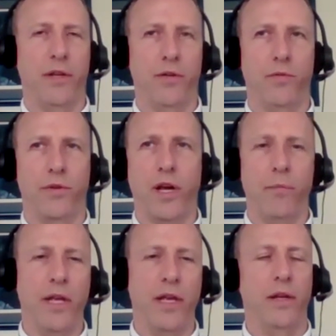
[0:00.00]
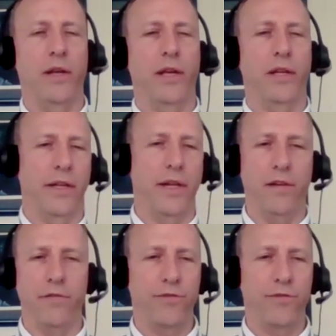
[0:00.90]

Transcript: you come in and leave